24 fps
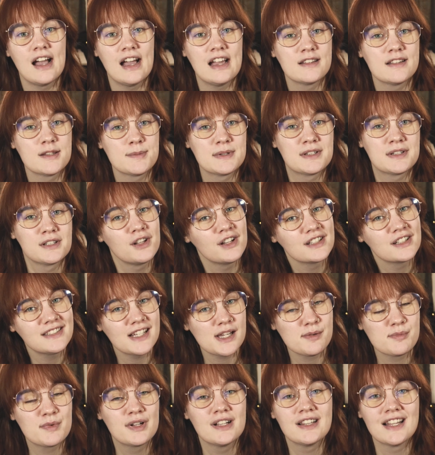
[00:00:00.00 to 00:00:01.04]
I spent a long
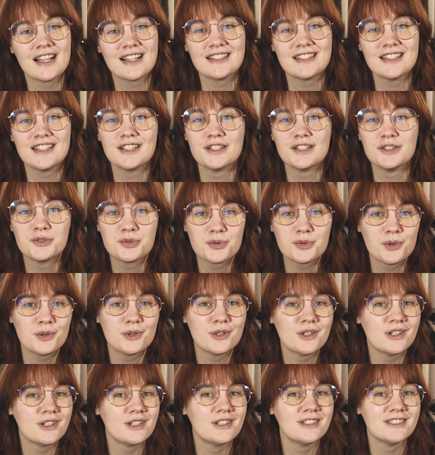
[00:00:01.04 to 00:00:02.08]
time collecting
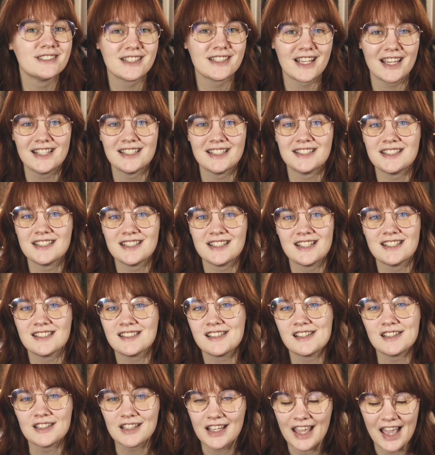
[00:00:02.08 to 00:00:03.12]
controllers, cases,
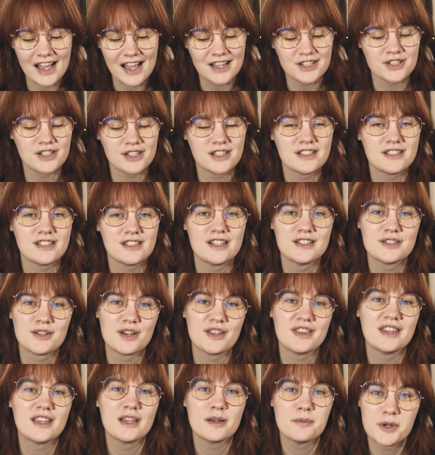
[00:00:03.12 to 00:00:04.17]
little gadgets, and so
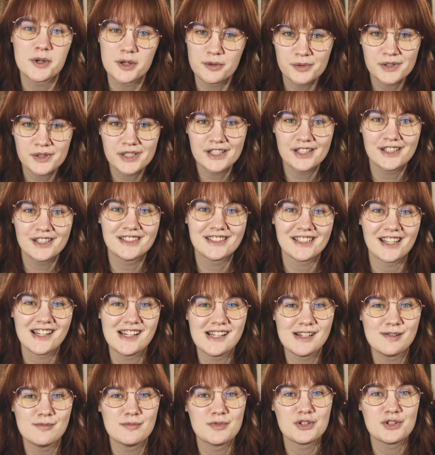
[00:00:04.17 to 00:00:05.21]
I think it'd be a really good
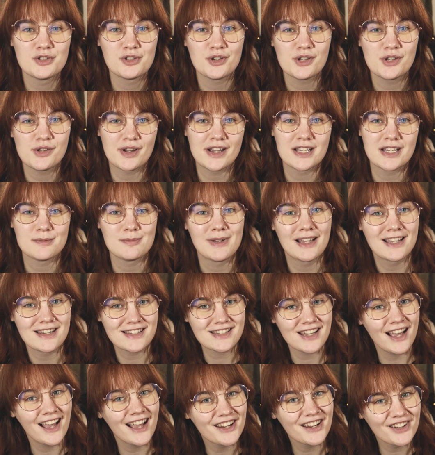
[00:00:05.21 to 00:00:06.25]
time to show you guys my
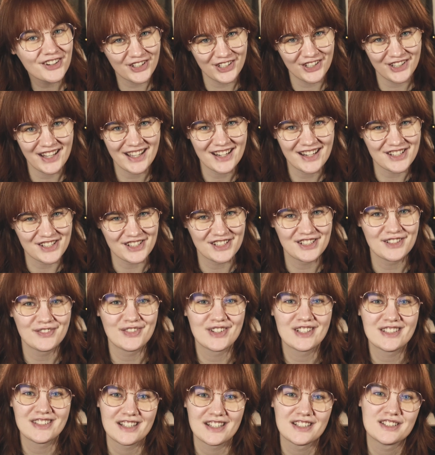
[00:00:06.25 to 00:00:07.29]
entire collection of
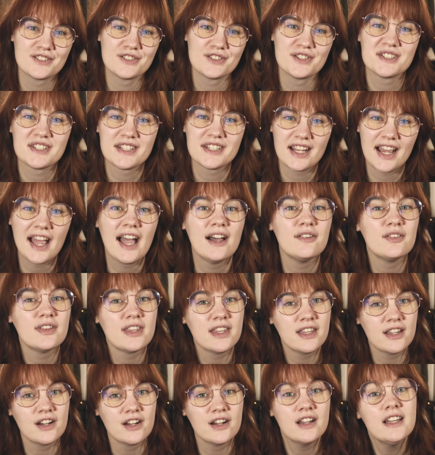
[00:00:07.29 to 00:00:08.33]
accessories that I have
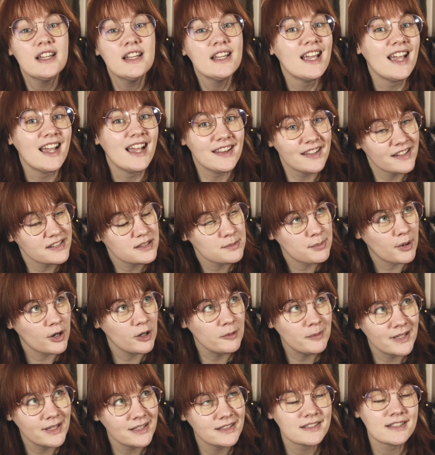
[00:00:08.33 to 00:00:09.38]
here in this
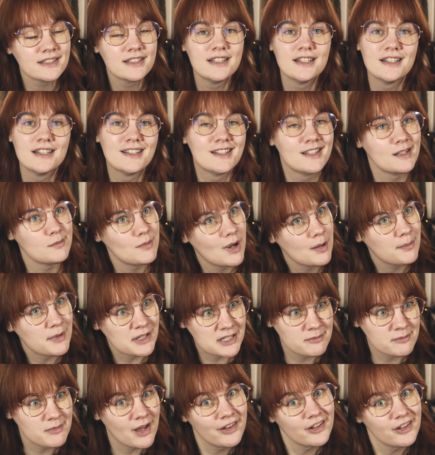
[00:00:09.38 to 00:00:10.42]
apartment. There might be
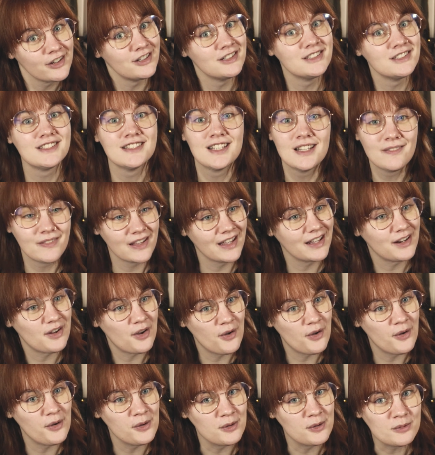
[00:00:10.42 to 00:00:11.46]
some others living at
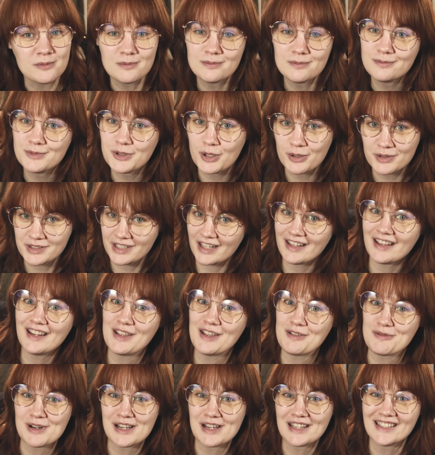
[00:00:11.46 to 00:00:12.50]
home, don't tell
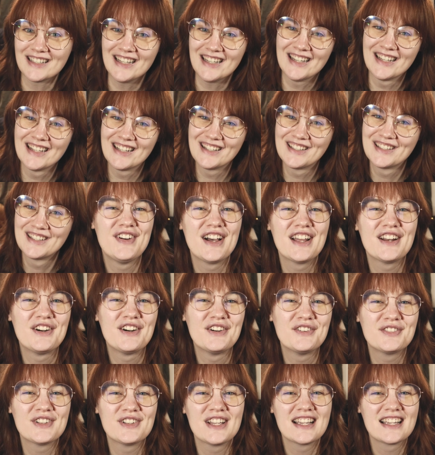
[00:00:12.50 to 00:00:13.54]
anyone, but
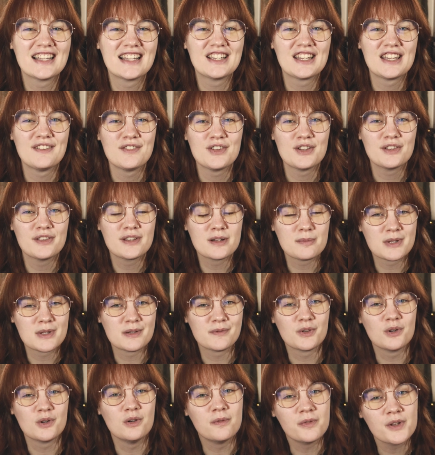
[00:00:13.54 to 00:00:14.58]
hopefully I can give you a little bit
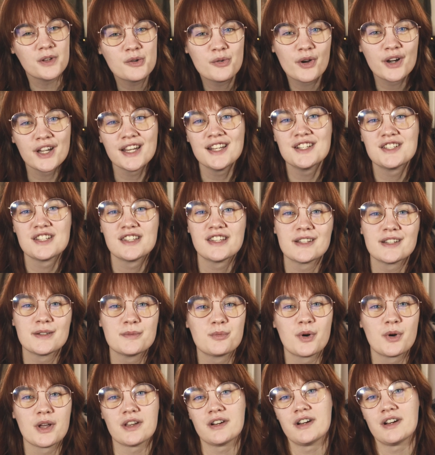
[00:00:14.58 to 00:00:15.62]
of a review on each of
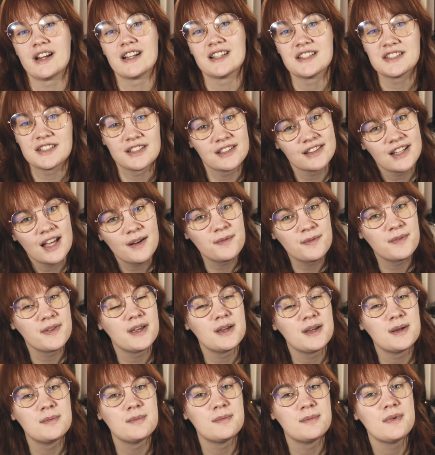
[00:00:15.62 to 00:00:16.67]
them, whether or not I still love
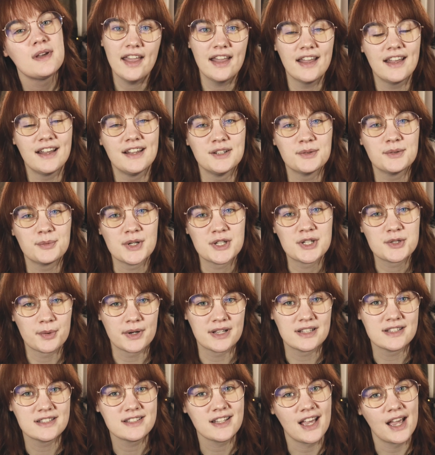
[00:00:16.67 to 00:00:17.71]
them, and which
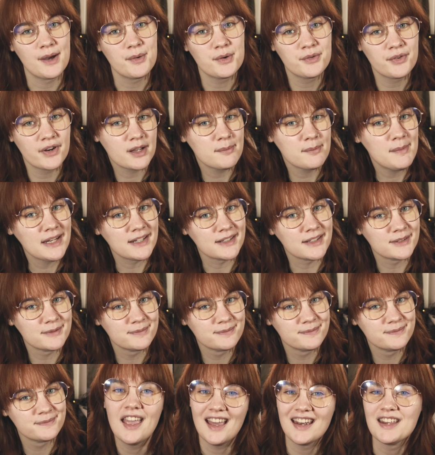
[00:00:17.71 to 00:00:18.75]
ones I would recommend.
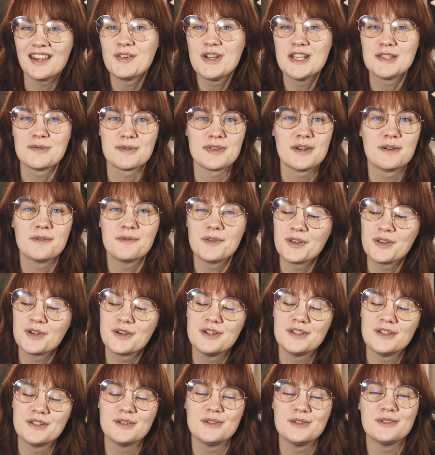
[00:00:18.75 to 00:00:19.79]
Anyways, without further
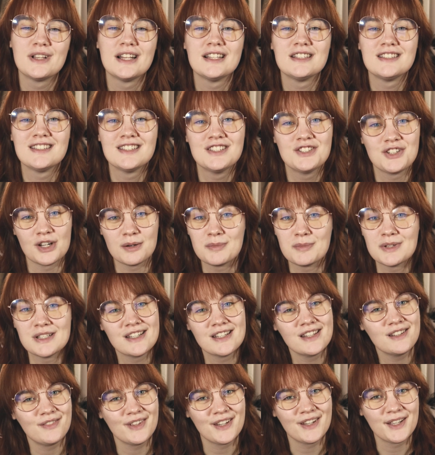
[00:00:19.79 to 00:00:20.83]
ado, let's jump
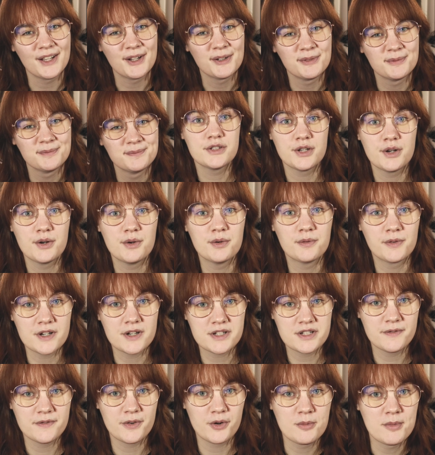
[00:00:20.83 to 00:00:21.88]
into the video. So
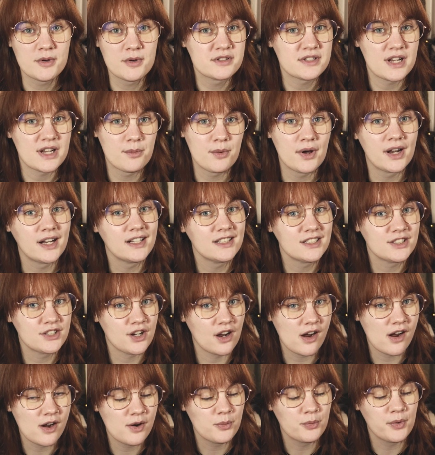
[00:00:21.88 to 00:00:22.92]
first and foremost, I want to
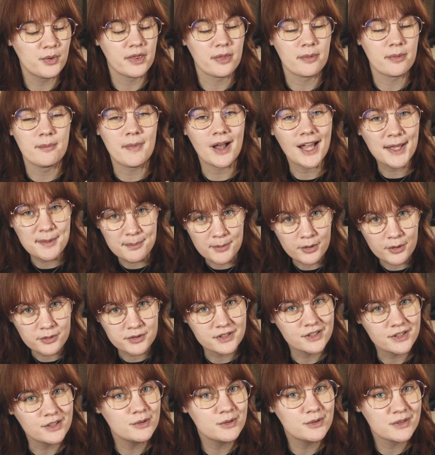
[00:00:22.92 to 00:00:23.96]
start with my
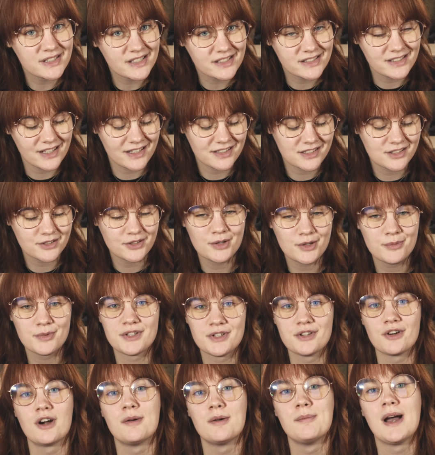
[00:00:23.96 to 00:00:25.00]
most used accessory,
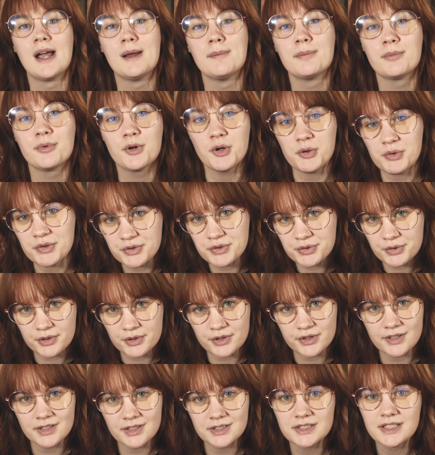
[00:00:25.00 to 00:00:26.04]
which are my Pro
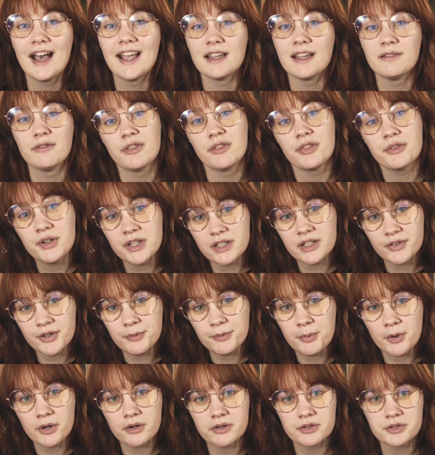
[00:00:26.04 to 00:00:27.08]
controllers. I have 3
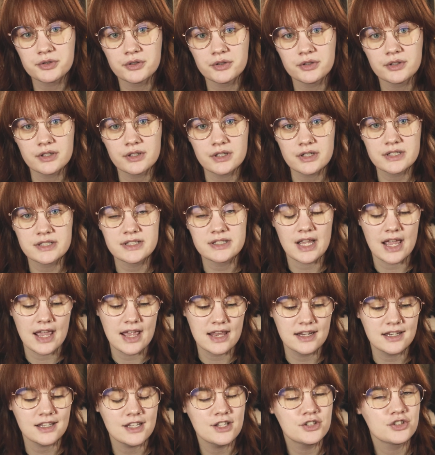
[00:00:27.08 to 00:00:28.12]
different Pro controllers,
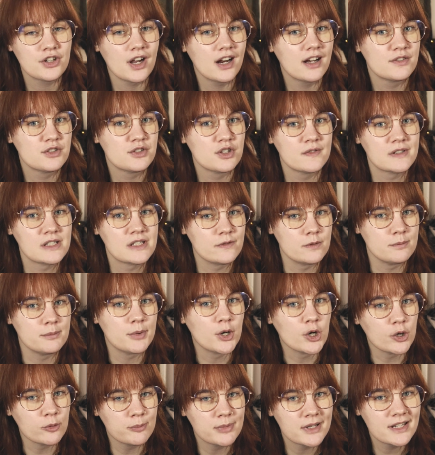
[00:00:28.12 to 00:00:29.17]
and each kind of serve a
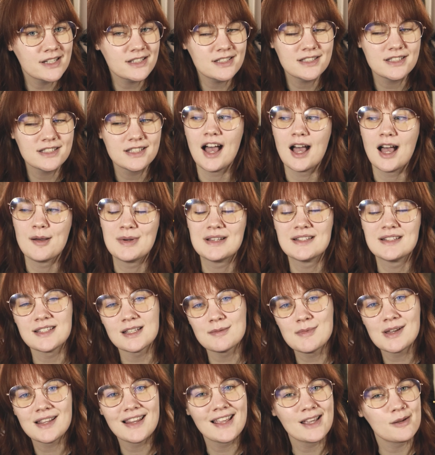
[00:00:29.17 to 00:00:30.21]
different purpose, and
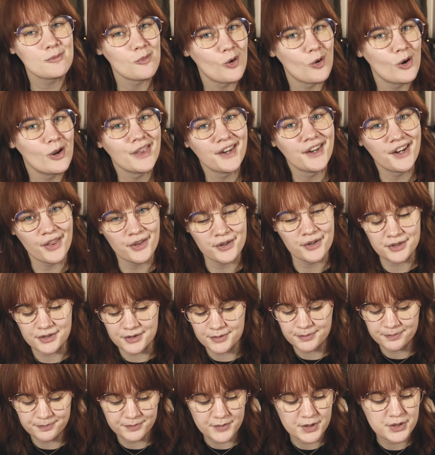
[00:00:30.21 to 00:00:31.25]
some I like more than
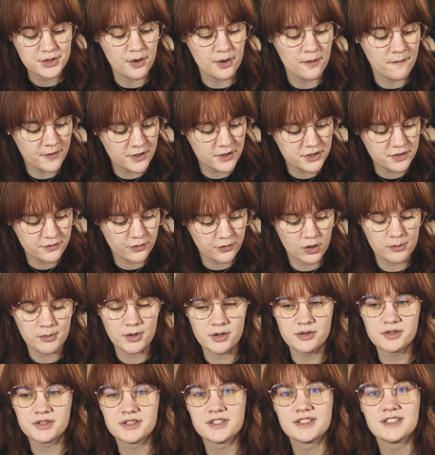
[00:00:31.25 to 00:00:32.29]
others. So first and
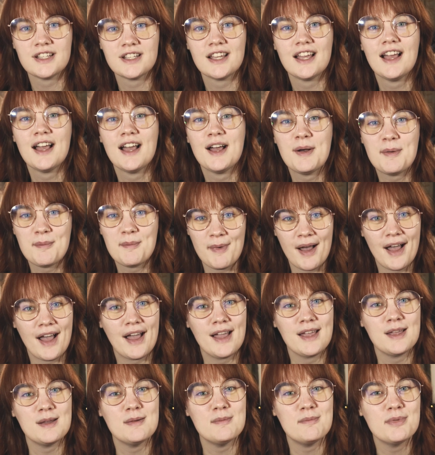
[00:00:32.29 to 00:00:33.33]
foremost,
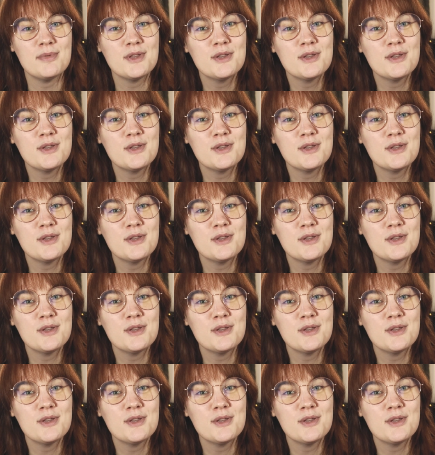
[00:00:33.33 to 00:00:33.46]
my